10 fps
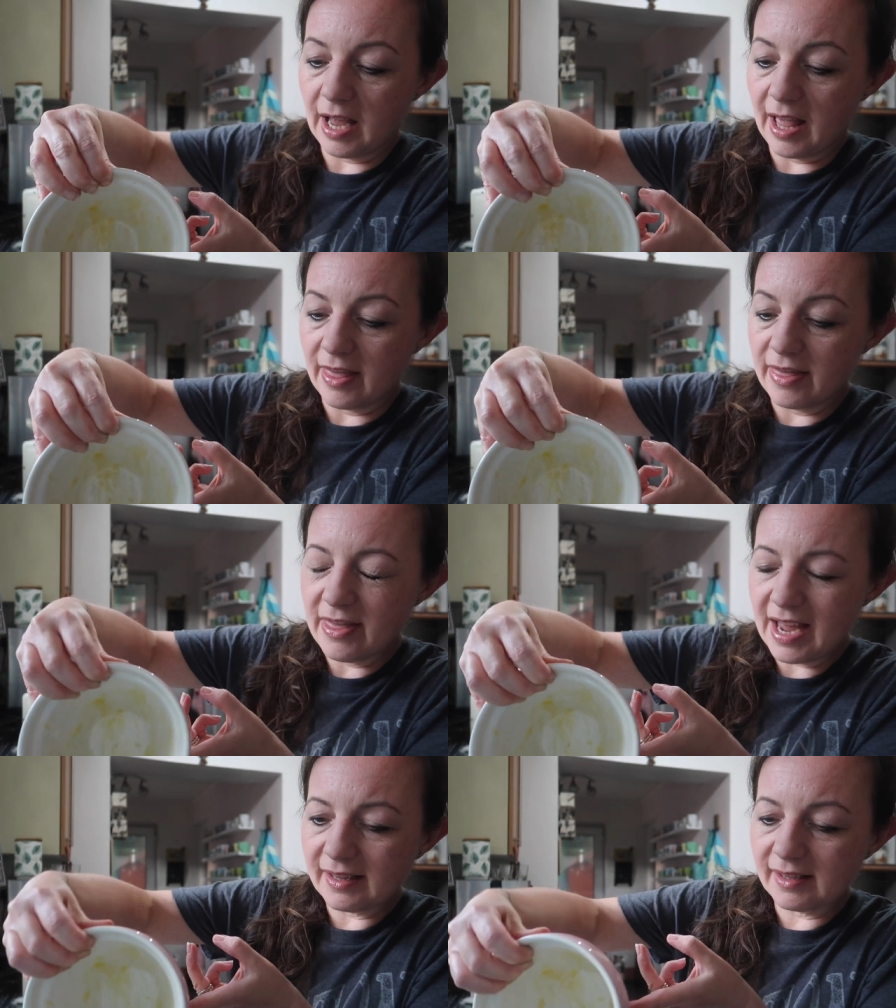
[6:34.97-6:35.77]
And
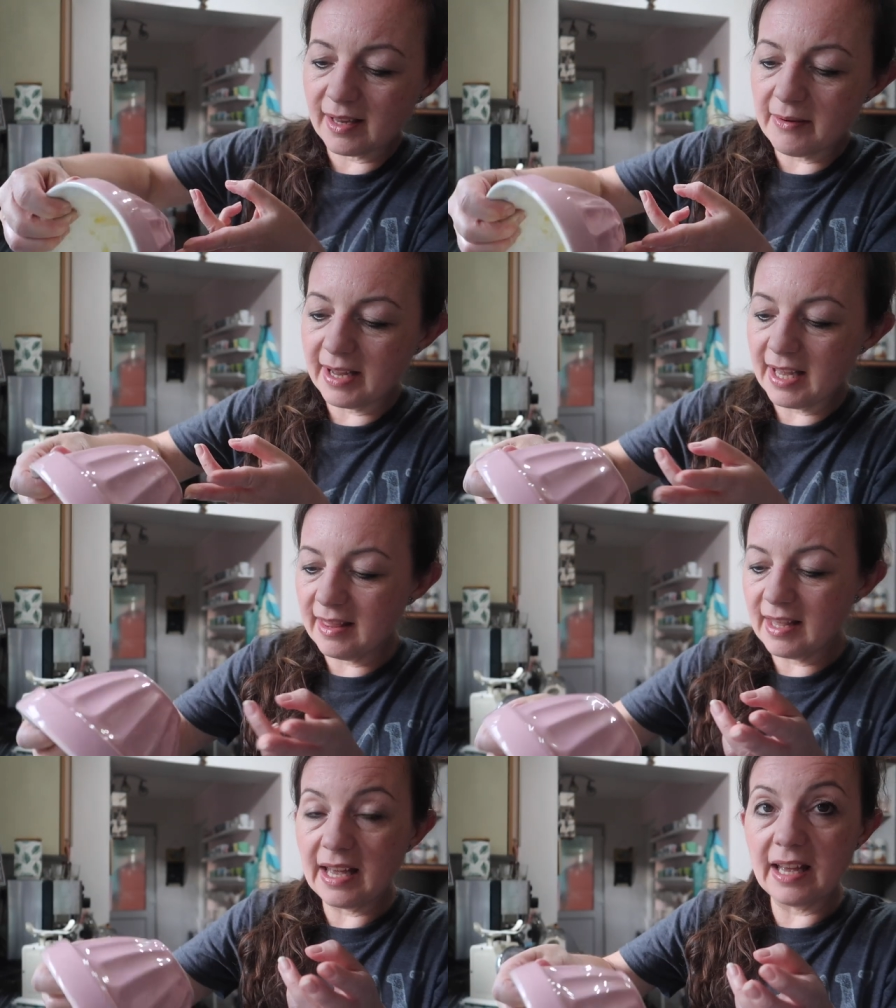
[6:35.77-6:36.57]
that's going
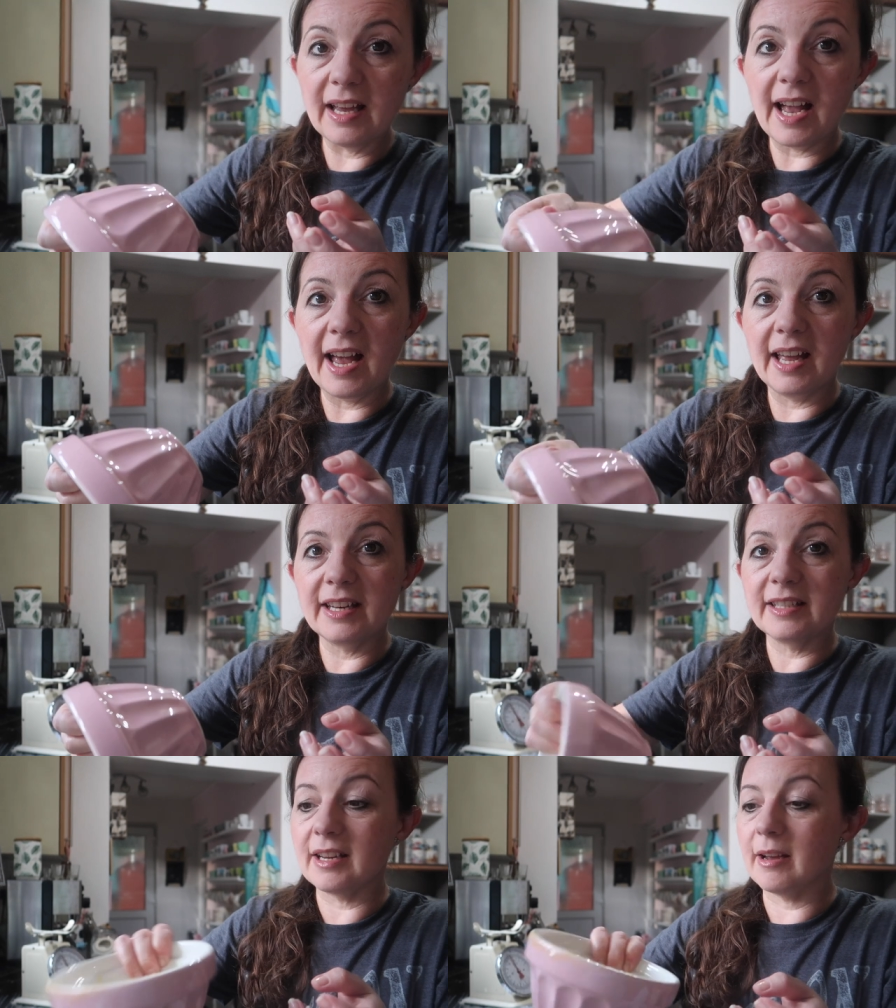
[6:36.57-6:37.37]
in there.
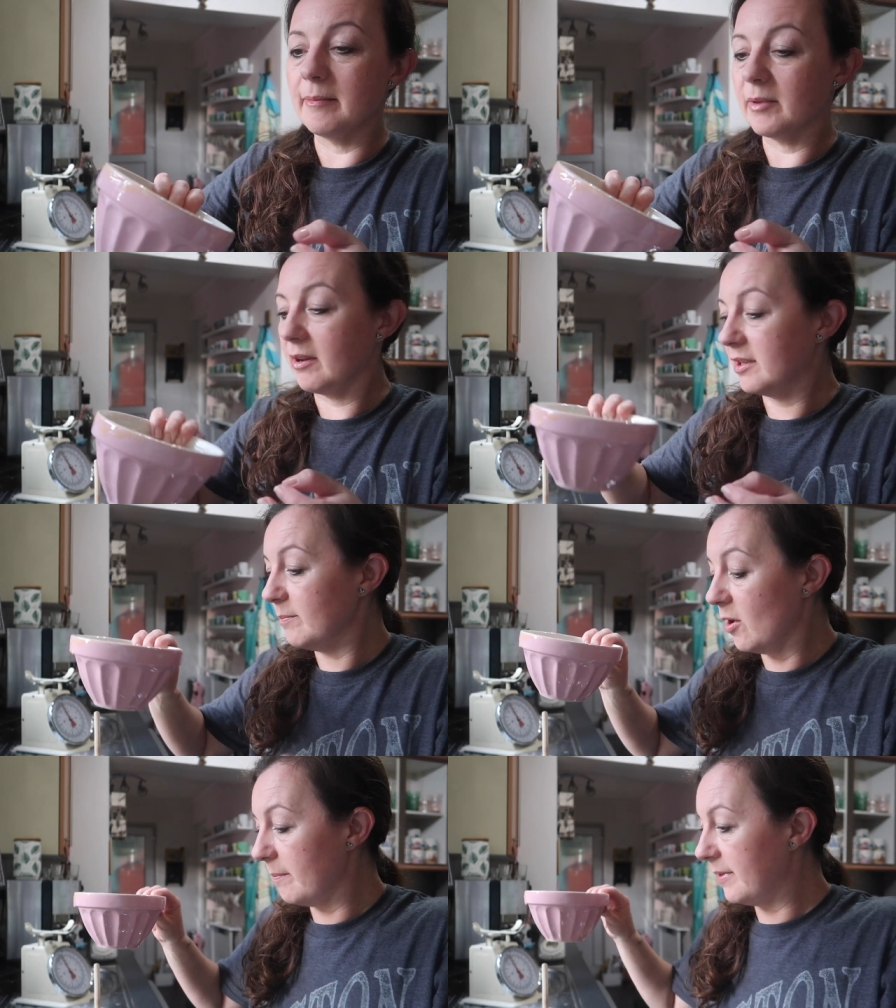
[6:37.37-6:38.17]
And I'm going to
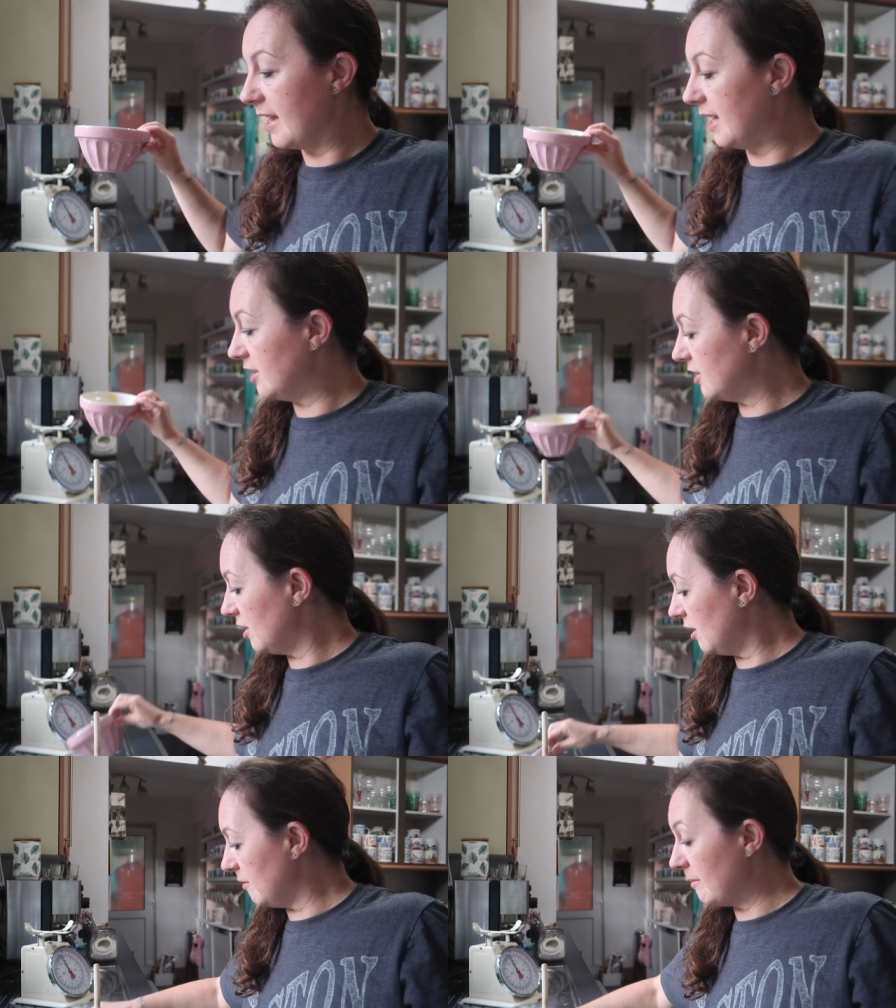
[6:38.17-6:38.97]
pop that
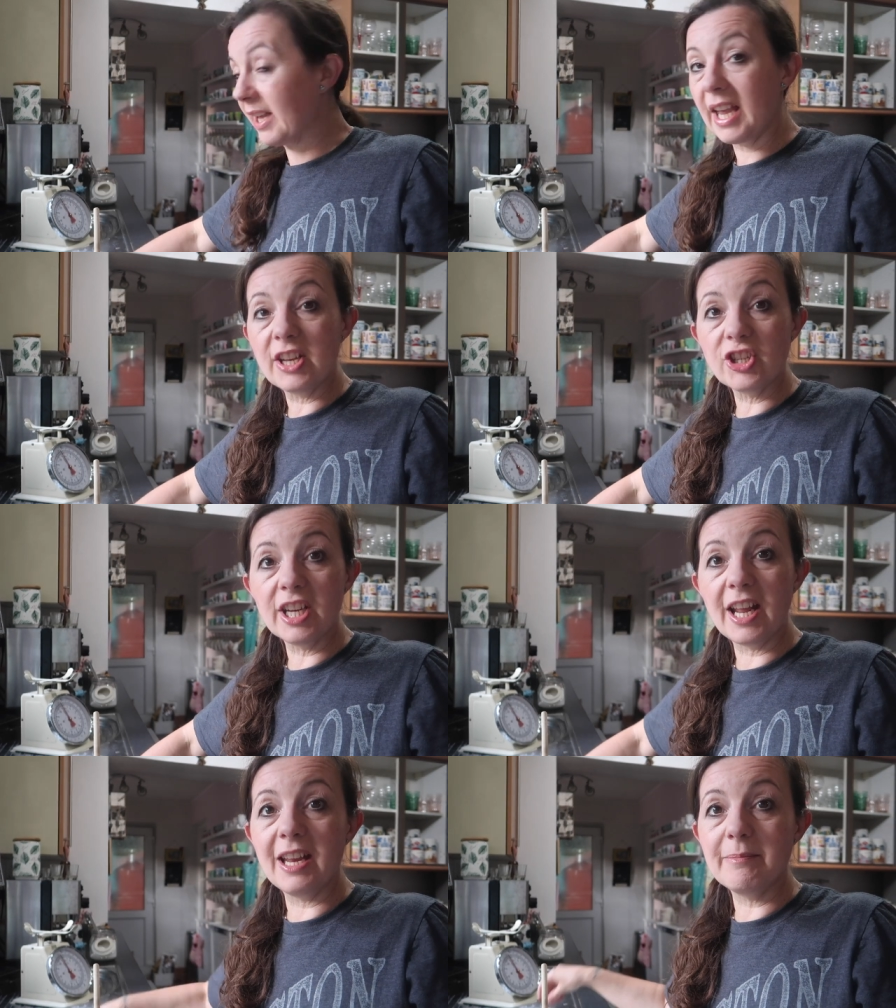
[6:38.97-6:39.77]
into my
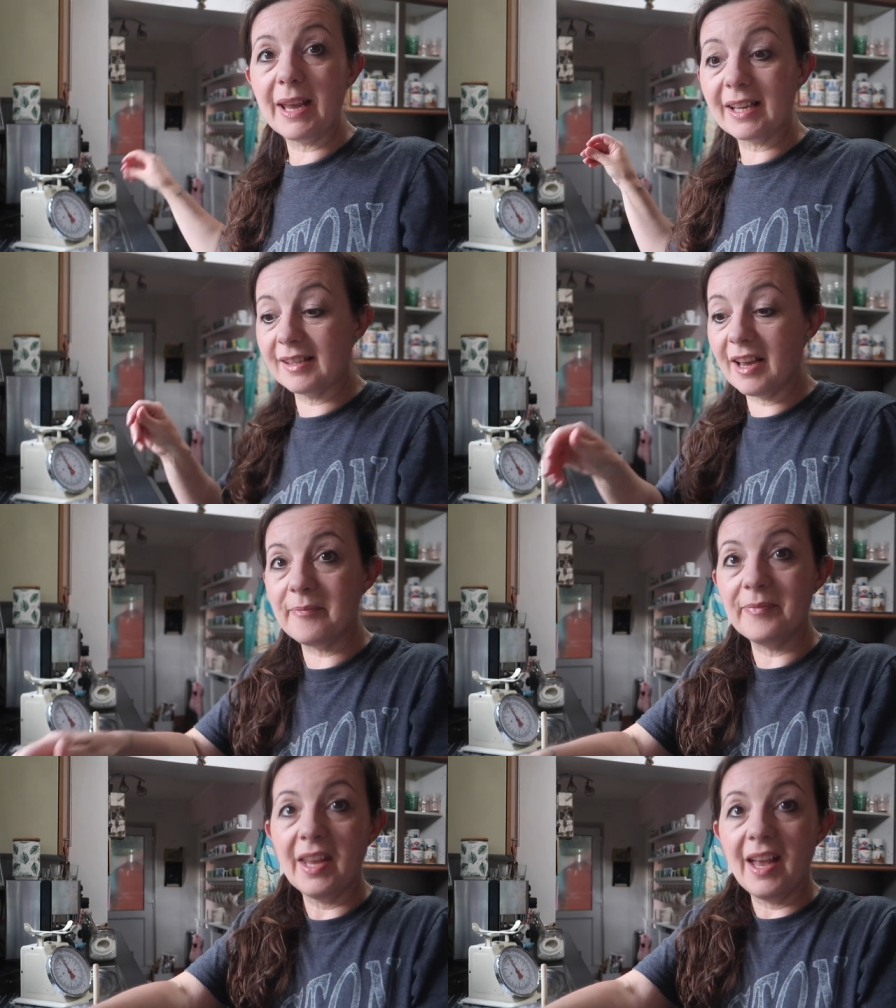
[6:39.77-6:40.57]
KitchenAid
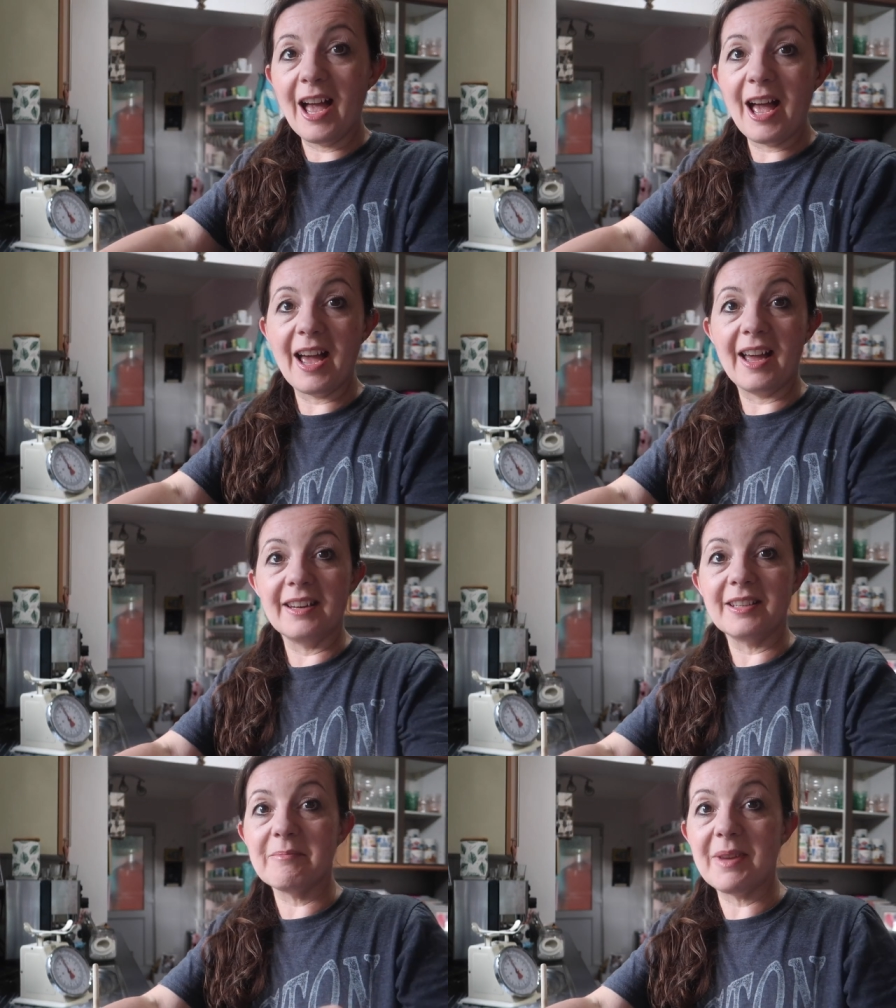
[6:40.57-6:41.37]
mixer
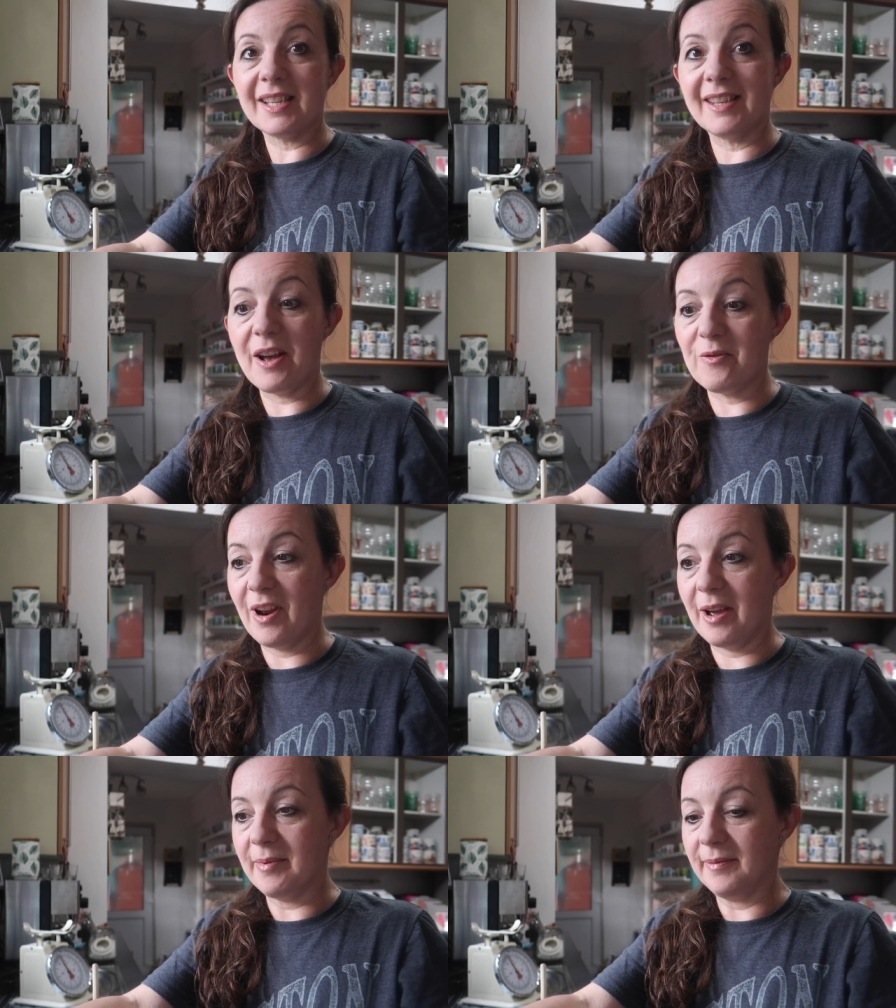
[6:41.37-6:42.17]
and mix that
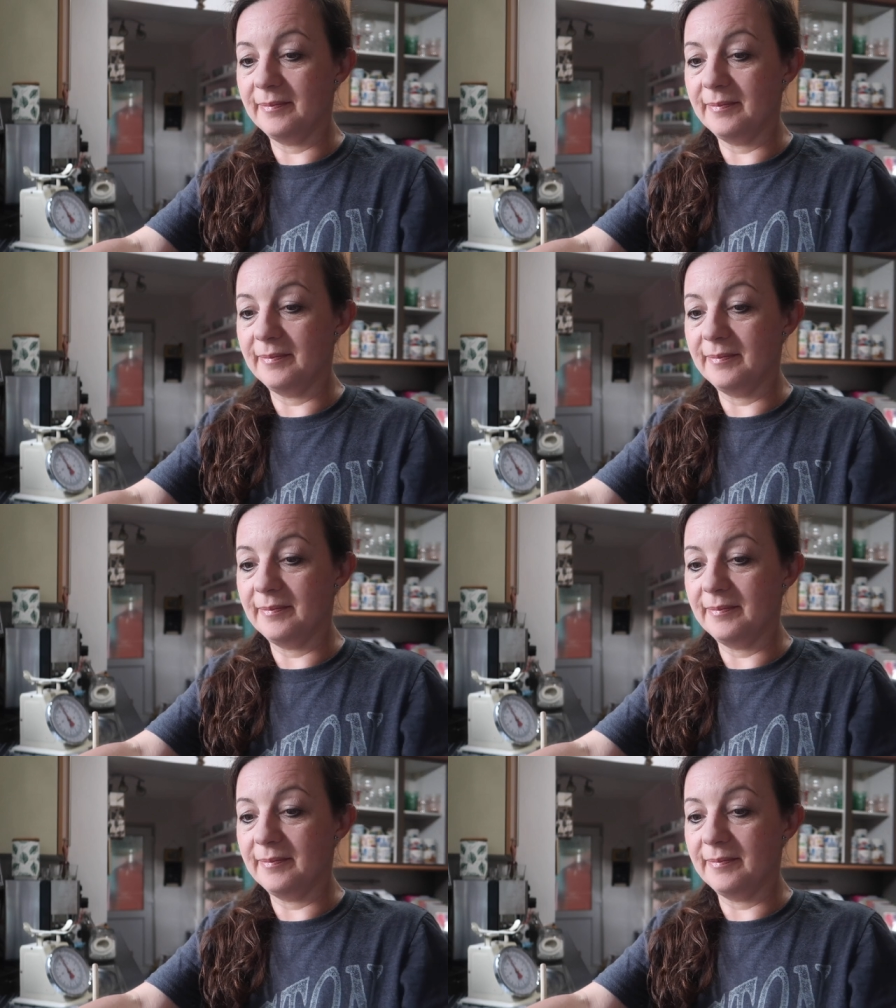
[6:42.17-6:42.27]
all up.